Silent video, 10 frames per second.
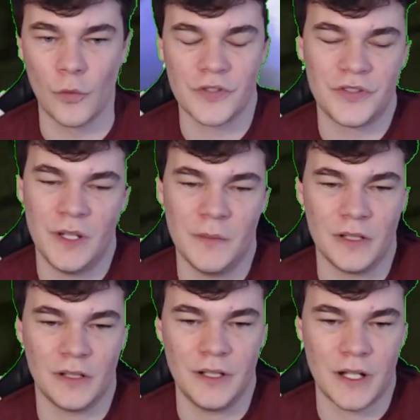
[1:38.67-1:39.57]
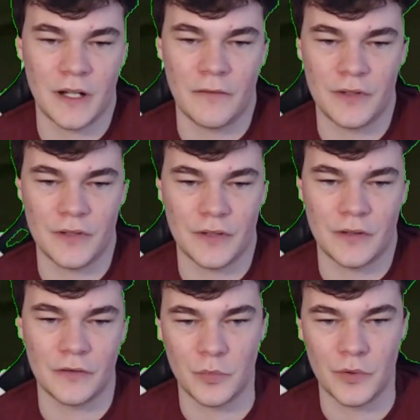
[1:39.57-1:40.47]
team in the league averages
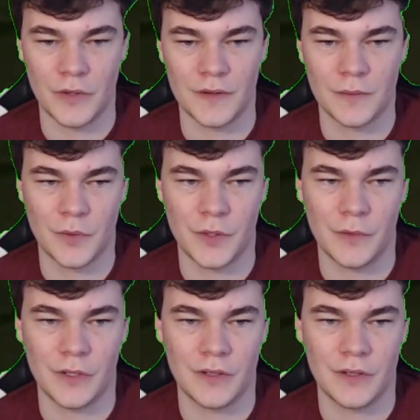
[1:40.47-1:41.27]
100 points, pretty much.